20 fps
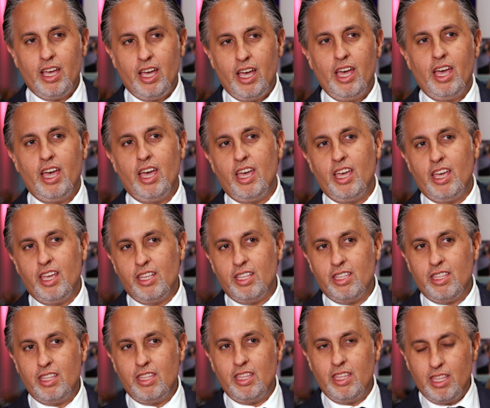a
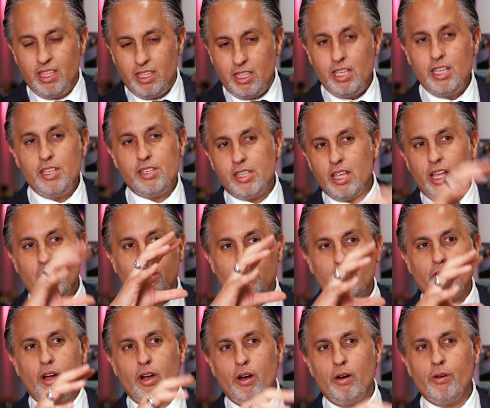T cell
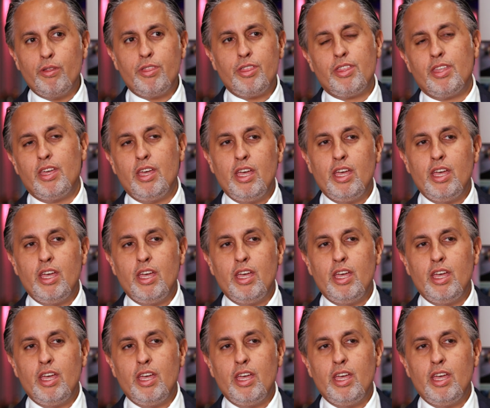growth,